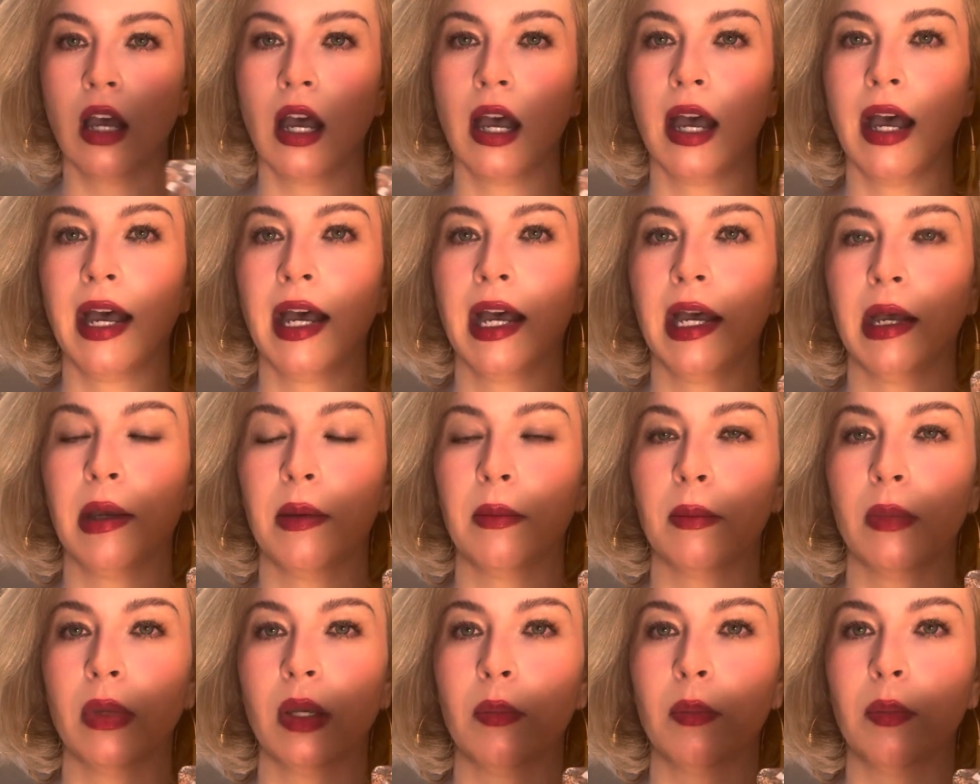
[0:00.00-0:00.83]

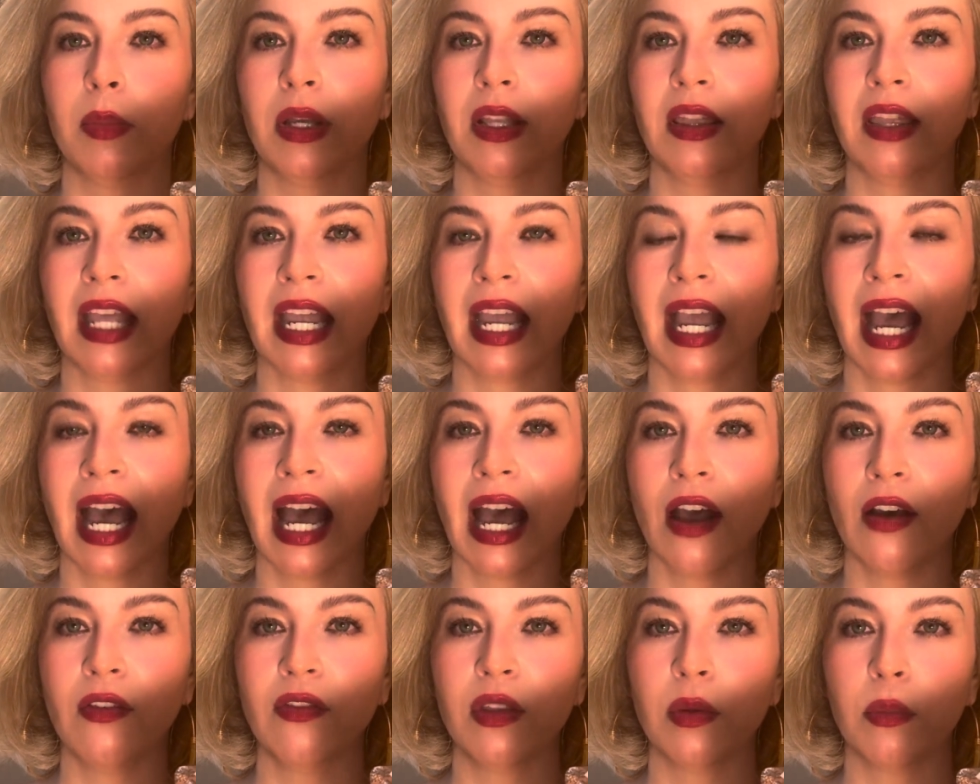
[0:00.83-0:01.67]
But they
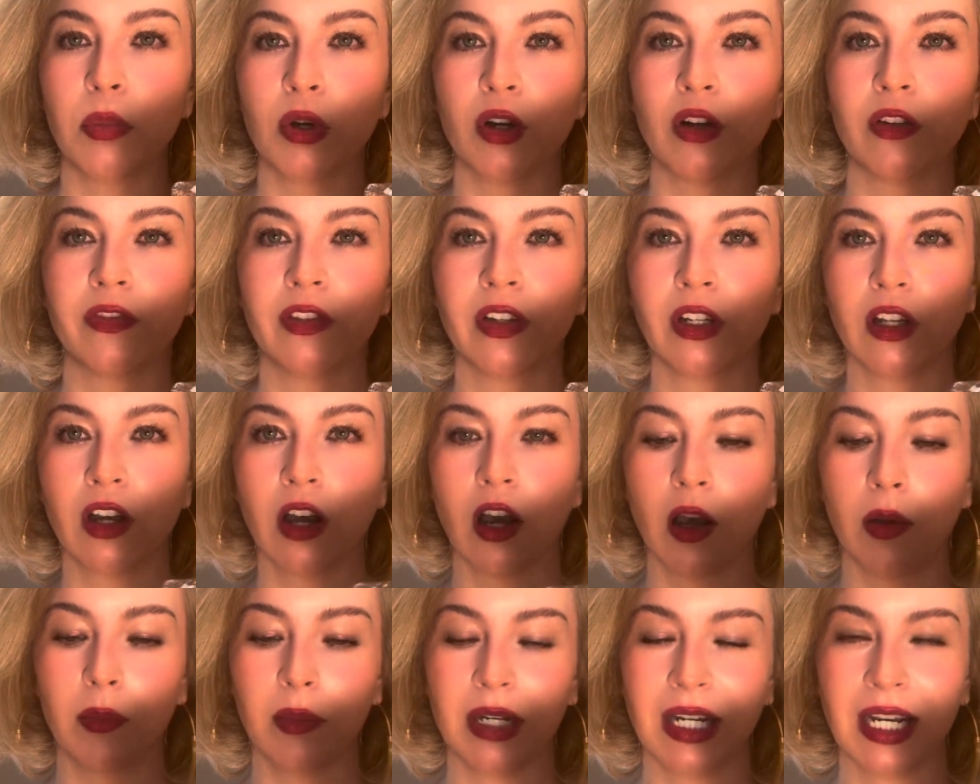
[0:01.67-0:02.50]
have the perfect
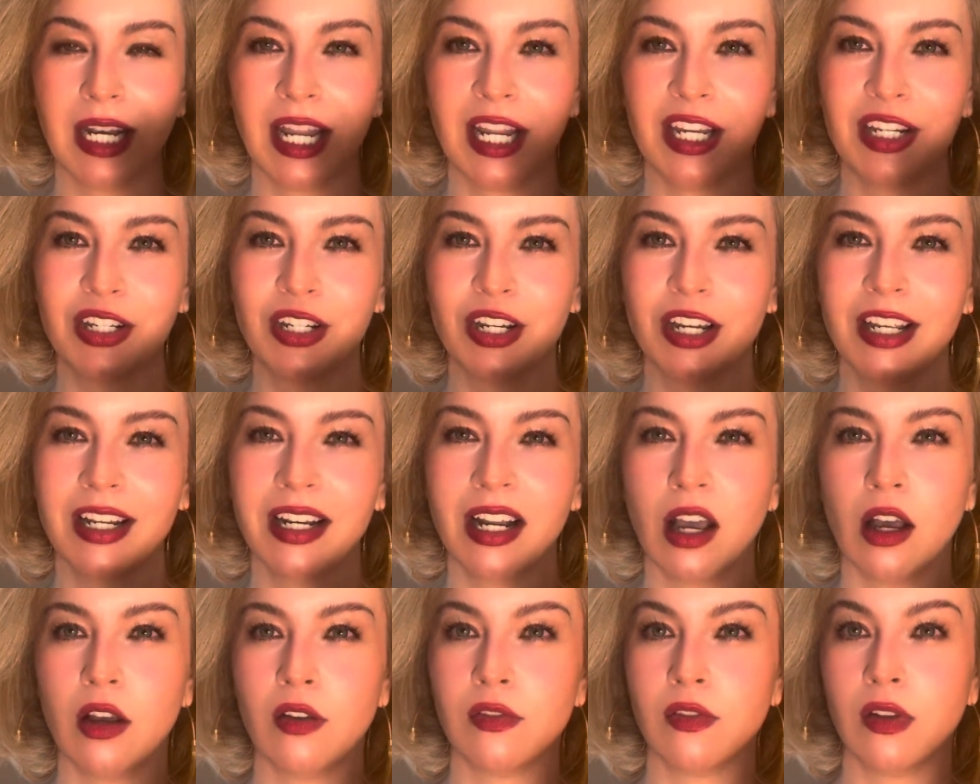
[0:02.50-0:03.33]
combination
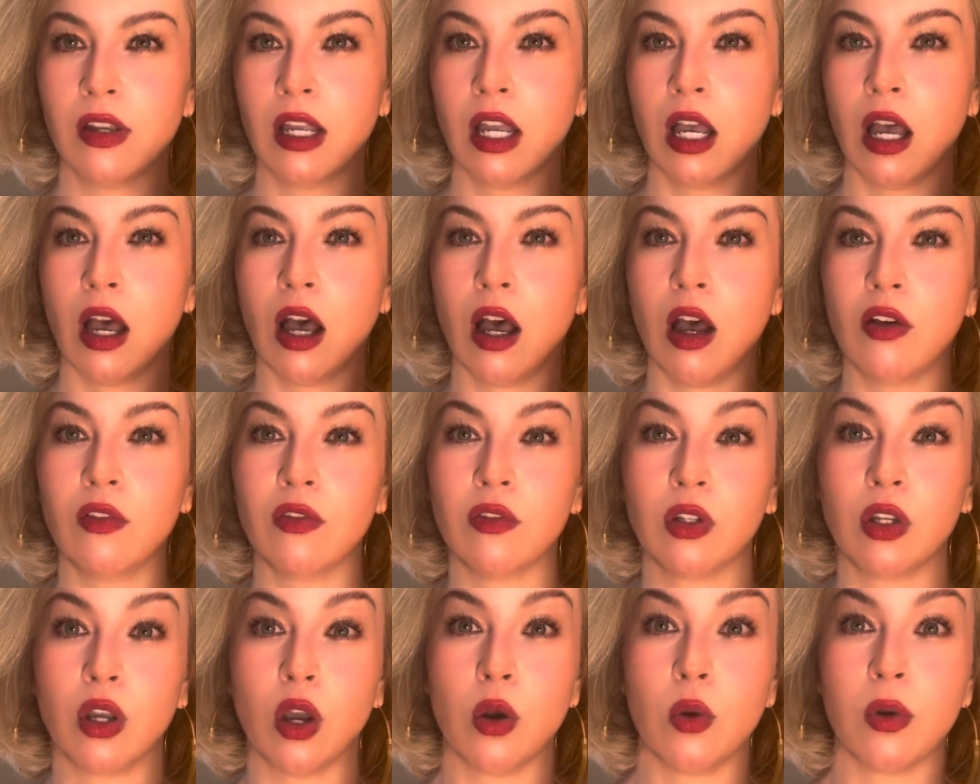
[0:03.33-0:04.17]
of
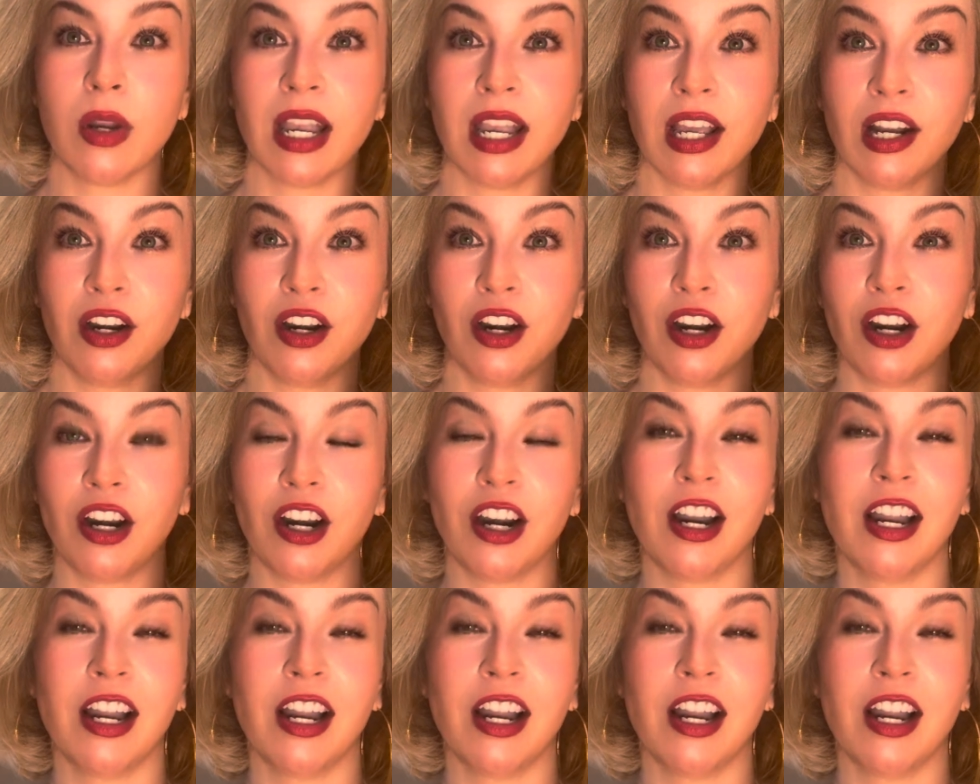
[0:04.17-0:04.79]
go-getter,